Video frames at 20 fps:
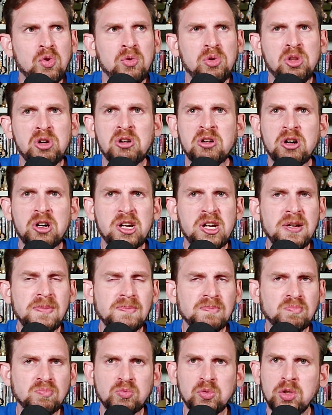The
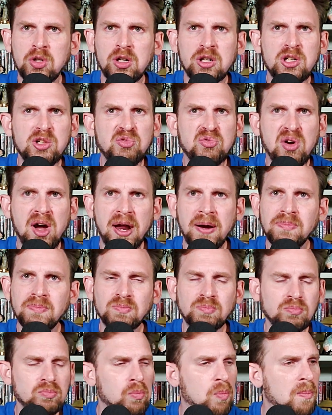cookie's fine.
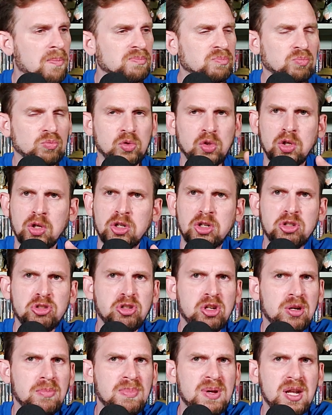Cookie's
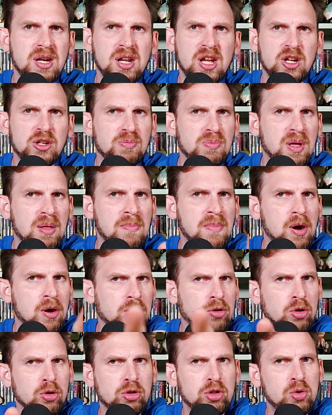going to be enhanced by the milk.
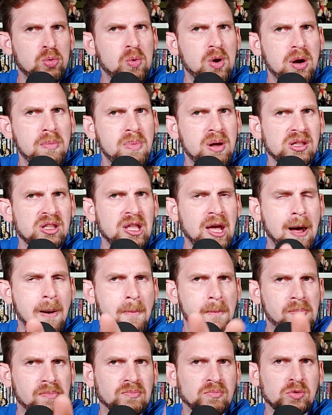Don't you worry about that.
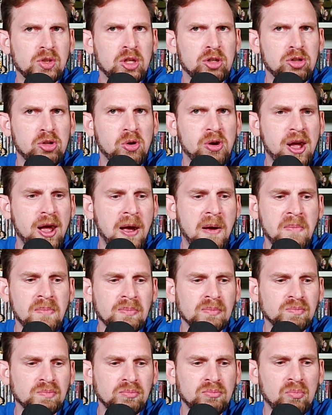That's okay.
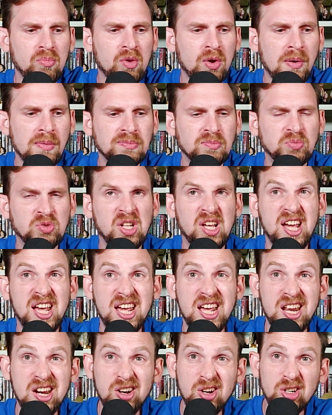The
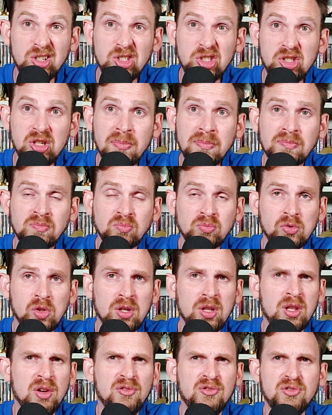innards,
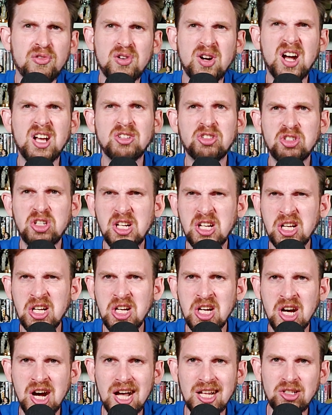the frosting
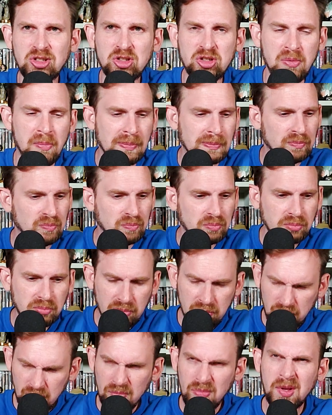guts,
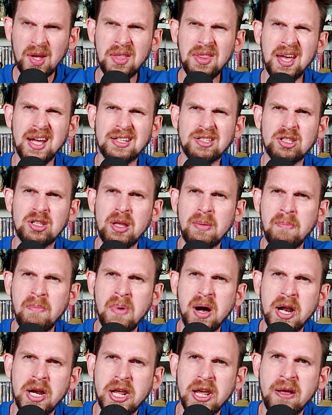that's the
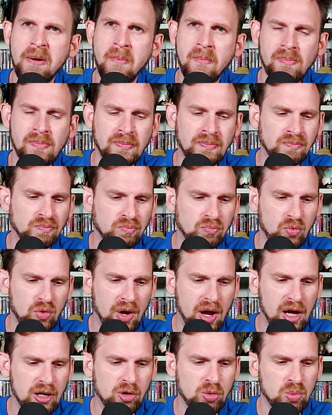money.
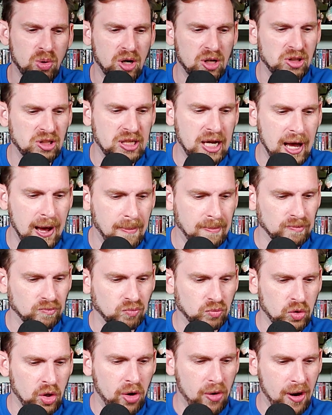That's where it's at.
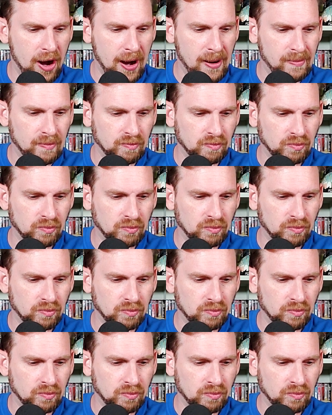All right.